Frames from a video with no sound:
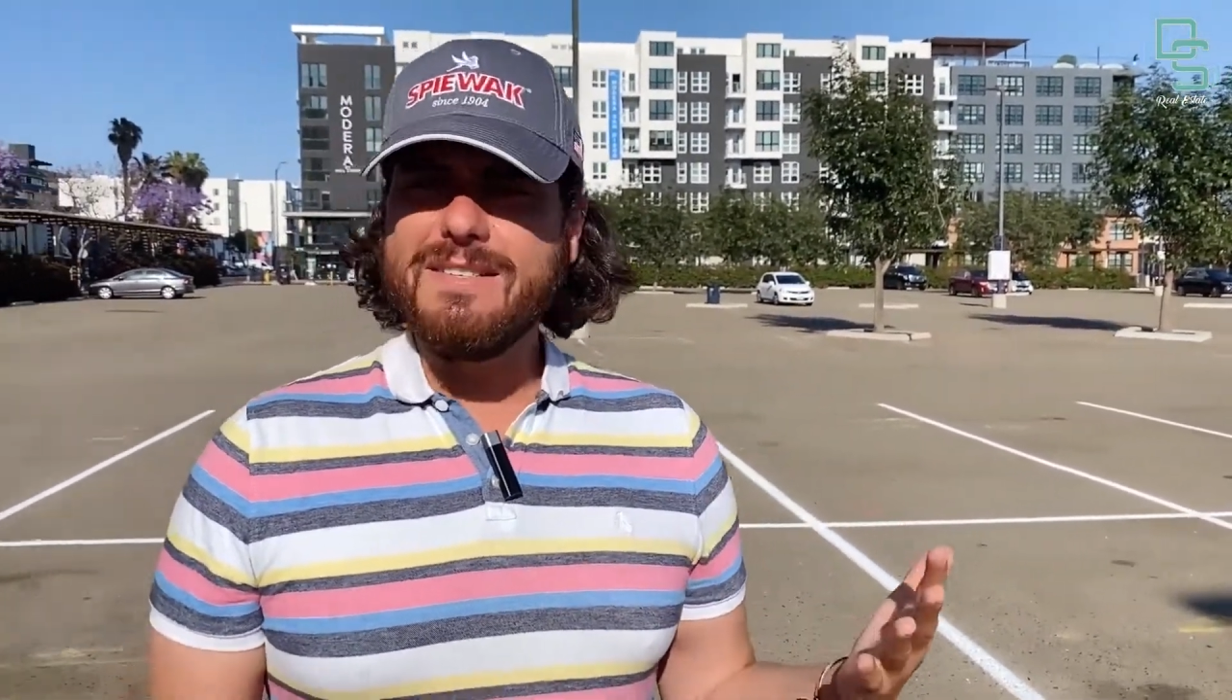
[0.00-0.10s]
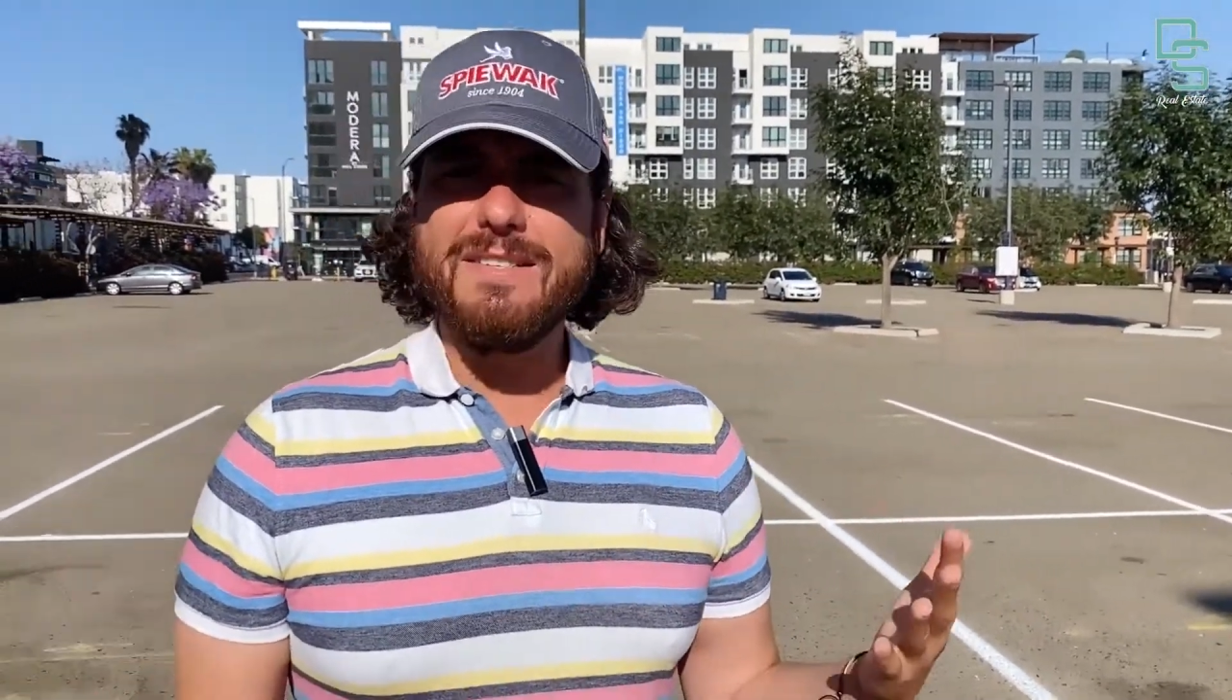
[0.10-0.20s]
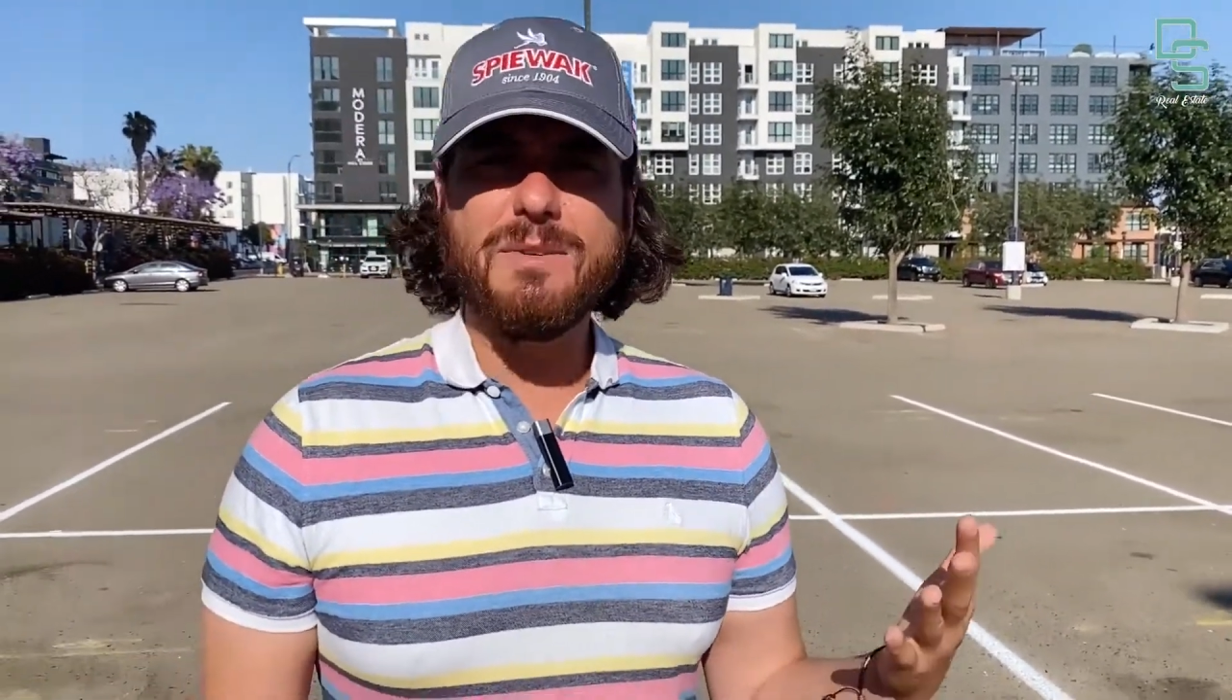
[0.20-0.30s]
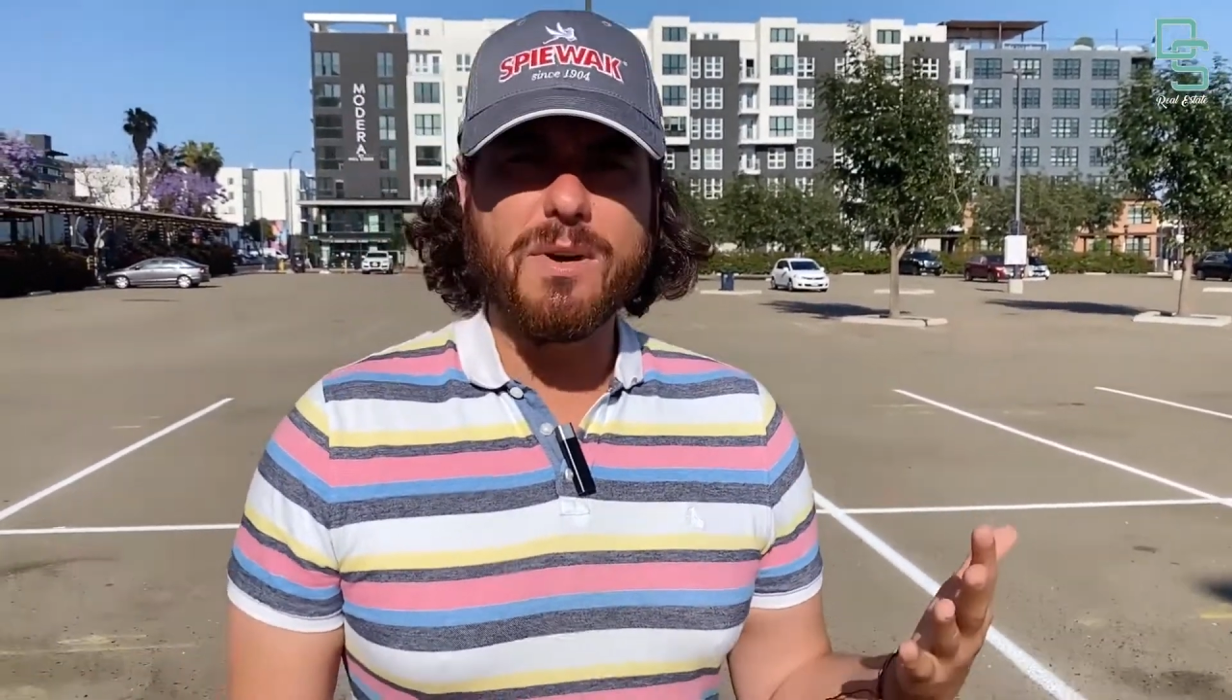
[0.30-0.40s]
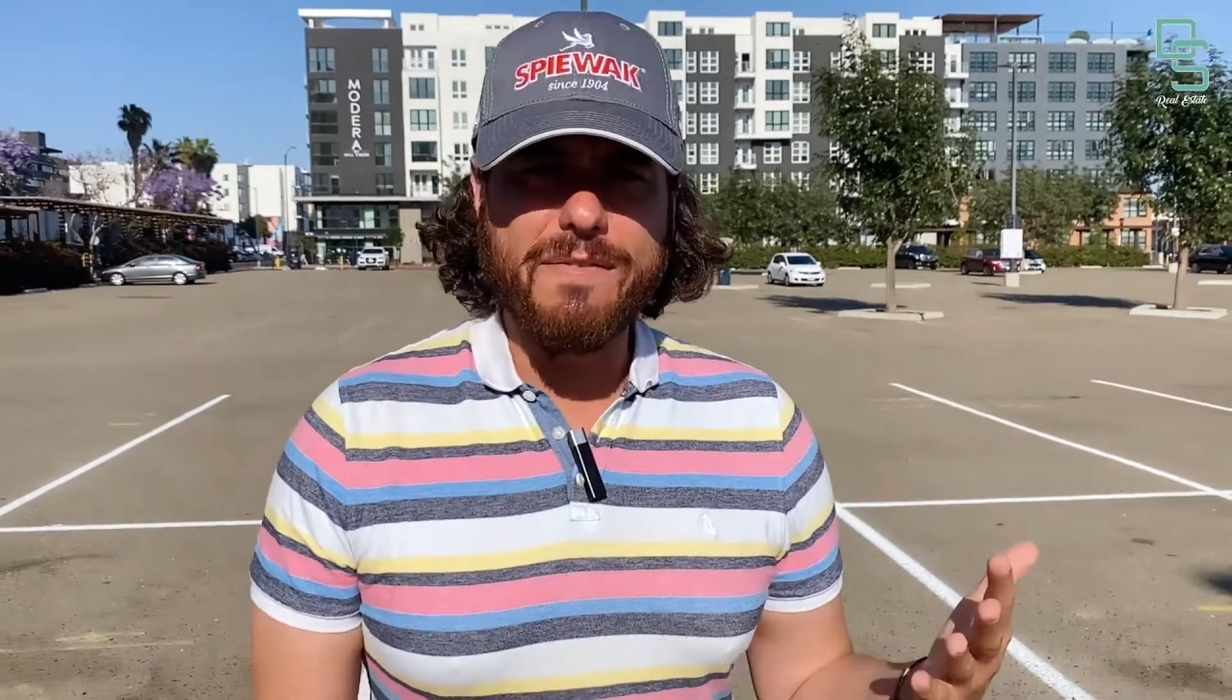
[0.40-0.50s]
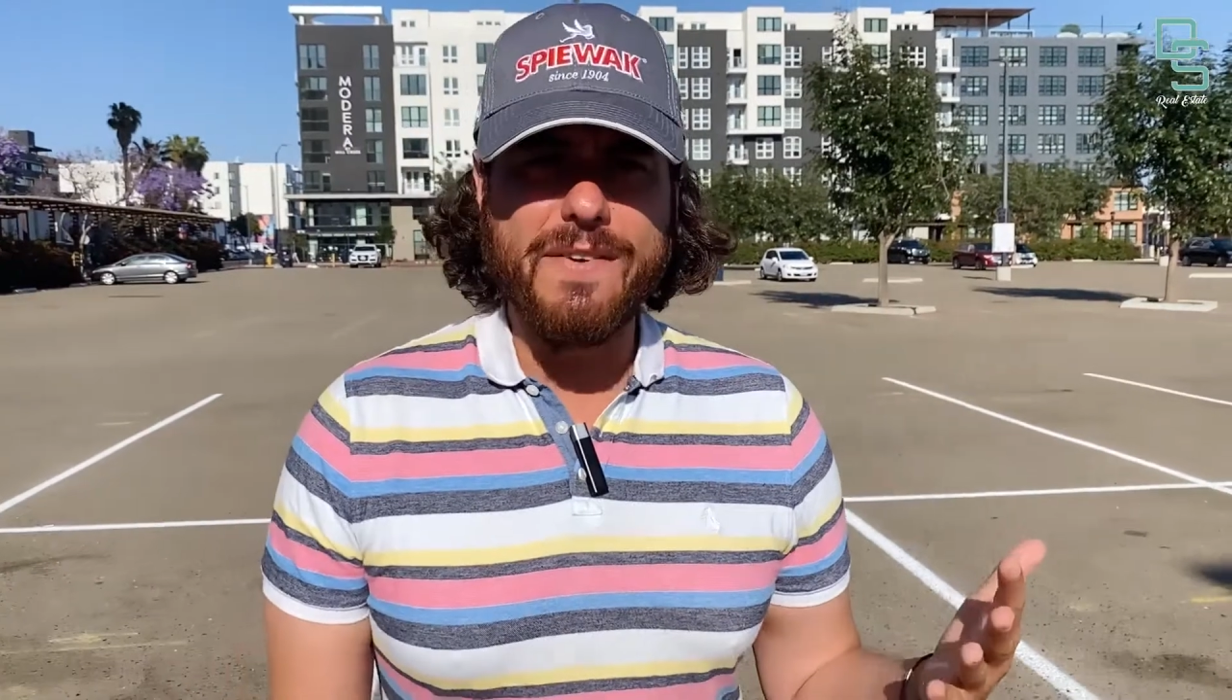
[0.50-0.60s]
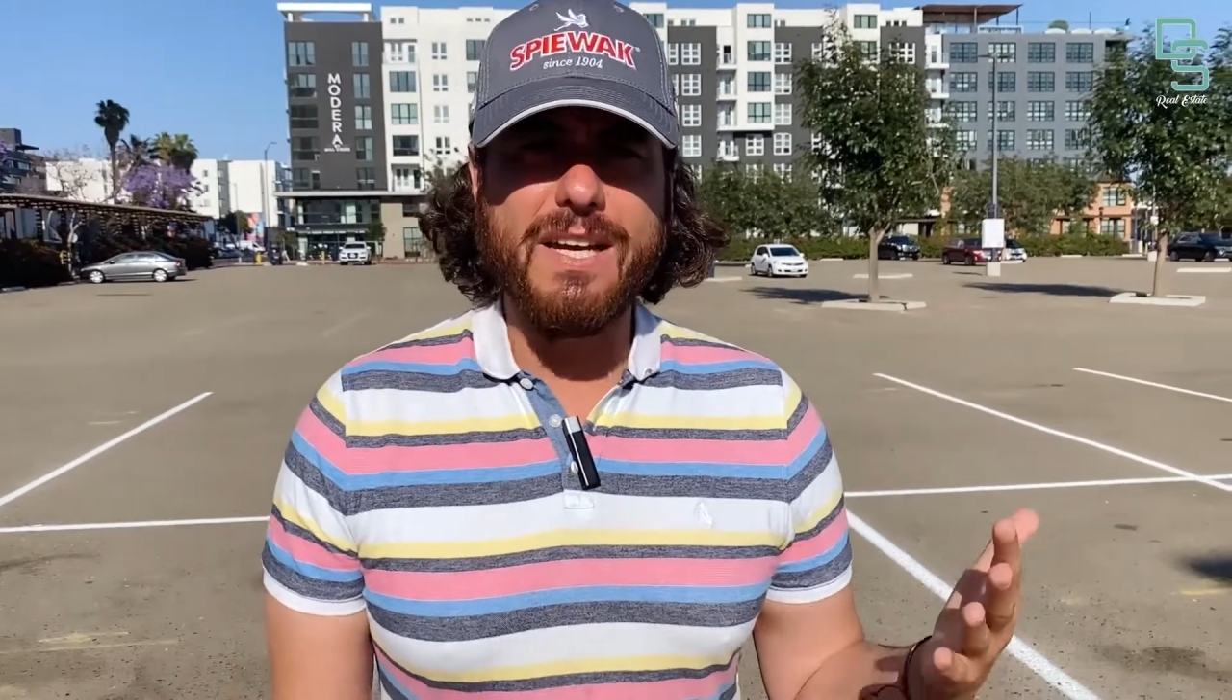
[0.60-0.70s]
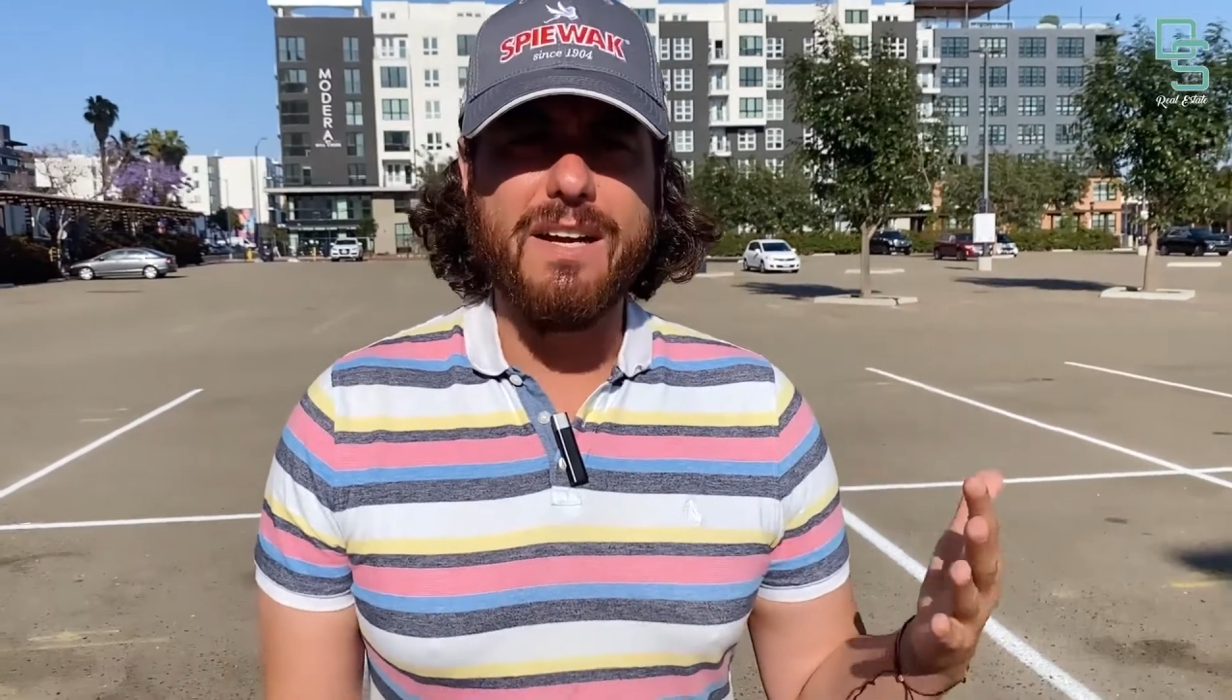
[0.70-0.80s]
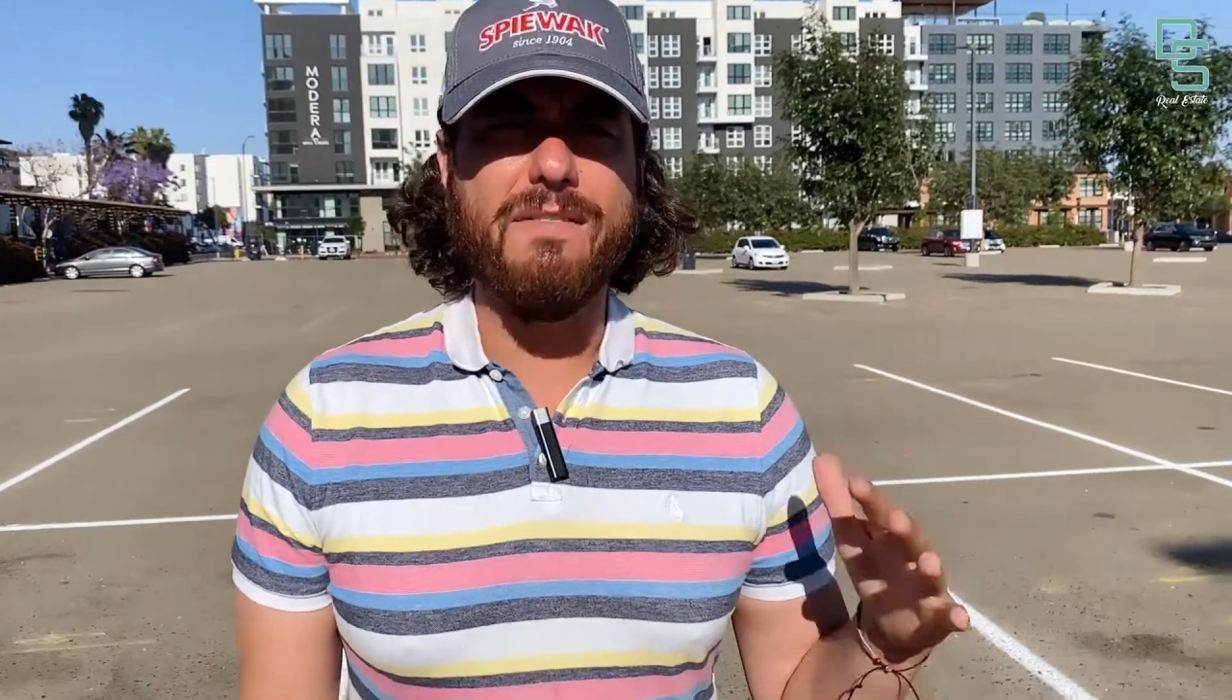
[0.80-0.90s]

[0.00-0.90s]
square feet of